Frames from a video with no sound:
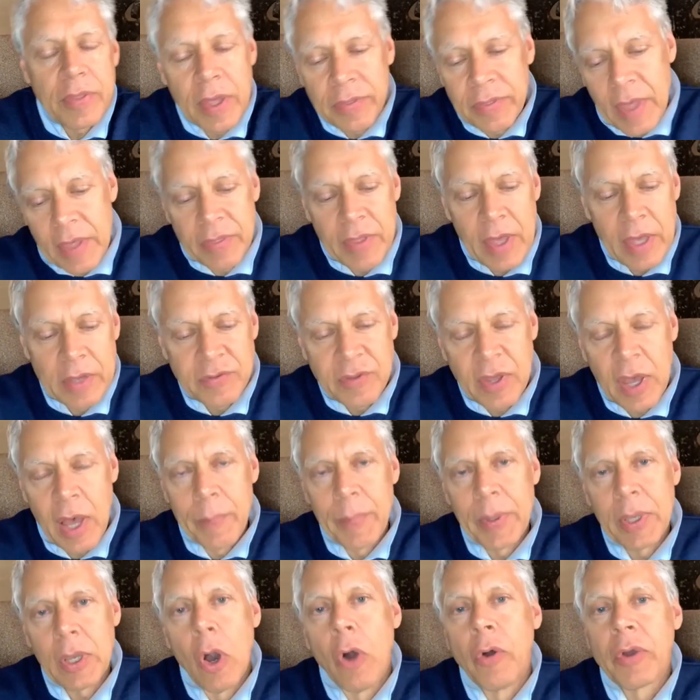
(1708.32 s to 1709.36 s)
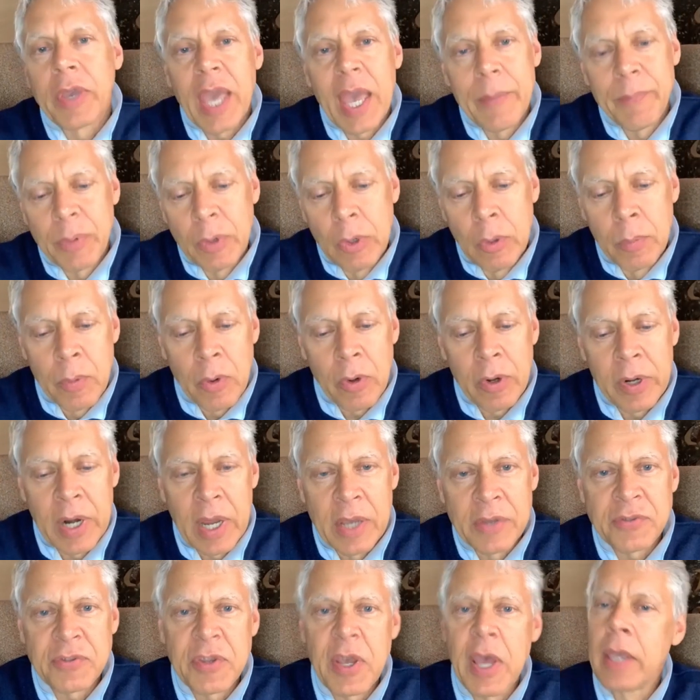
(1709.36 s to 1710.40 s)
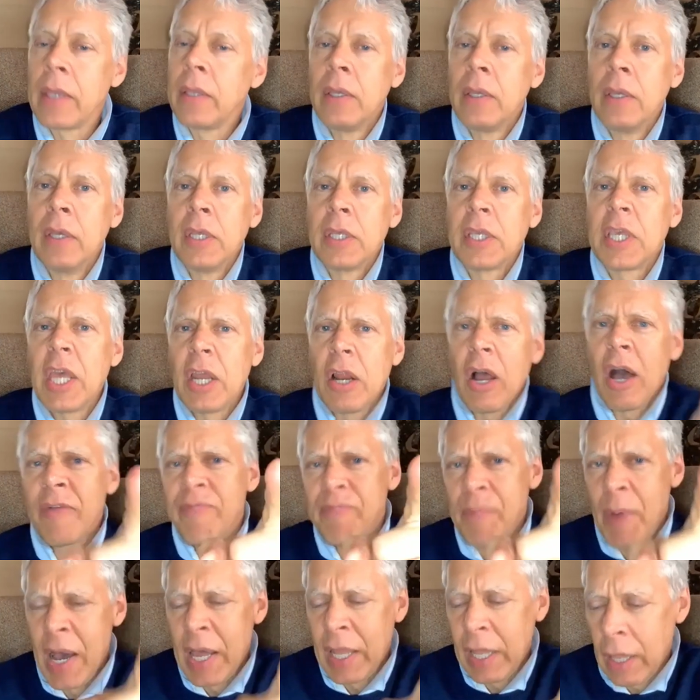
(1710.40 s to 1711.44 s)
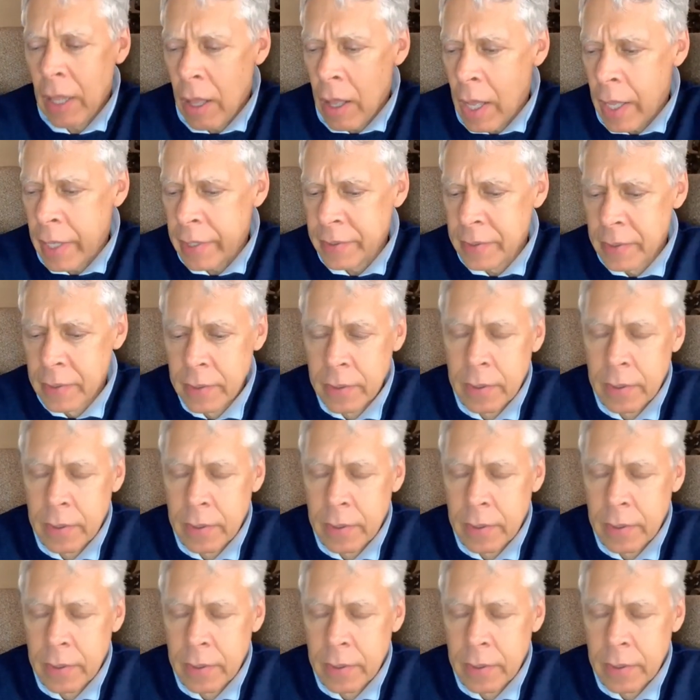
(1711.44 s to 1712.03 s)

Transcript: They, they, they tell me, okay, boomer. And I say, get off my lawn.